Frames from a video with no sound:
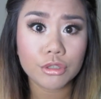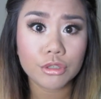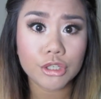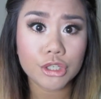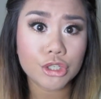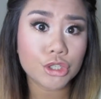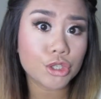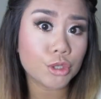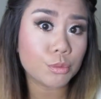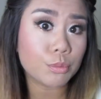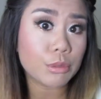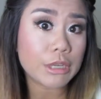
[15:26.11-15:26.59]
It
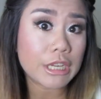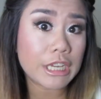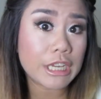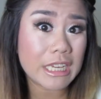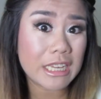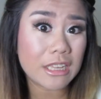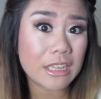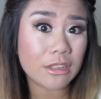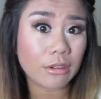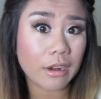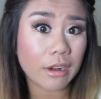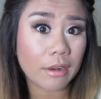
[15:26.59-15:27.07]
should be
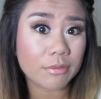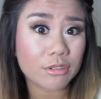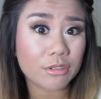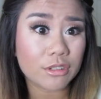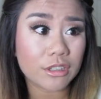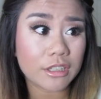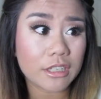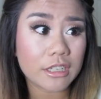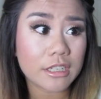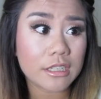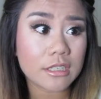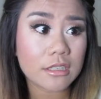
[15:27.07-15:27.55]
either after
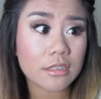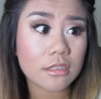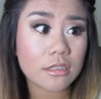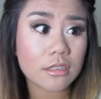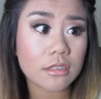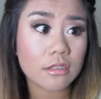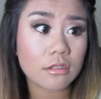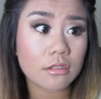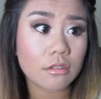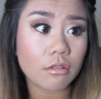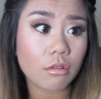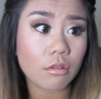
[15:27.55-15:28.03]

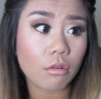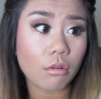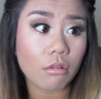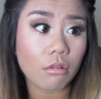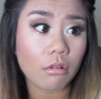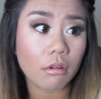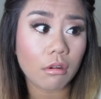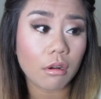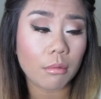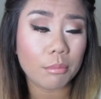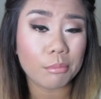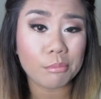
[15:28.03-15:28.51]
this
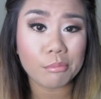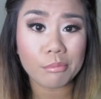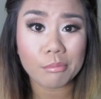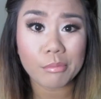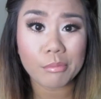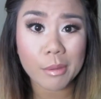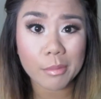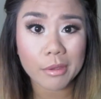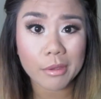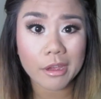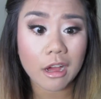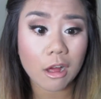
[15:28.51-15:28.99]
or
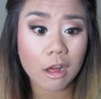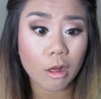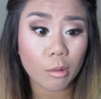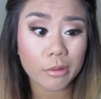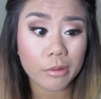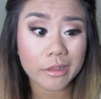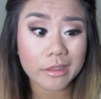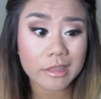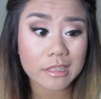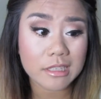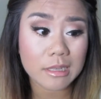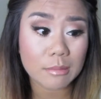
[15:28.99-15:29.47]
maybe I'll
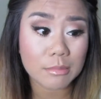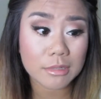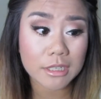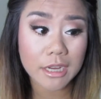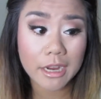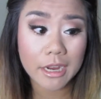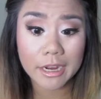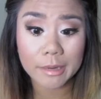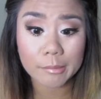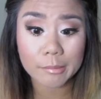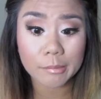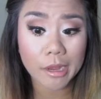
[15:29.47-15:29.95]
upload at the same
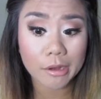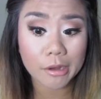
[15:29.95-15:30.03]
time.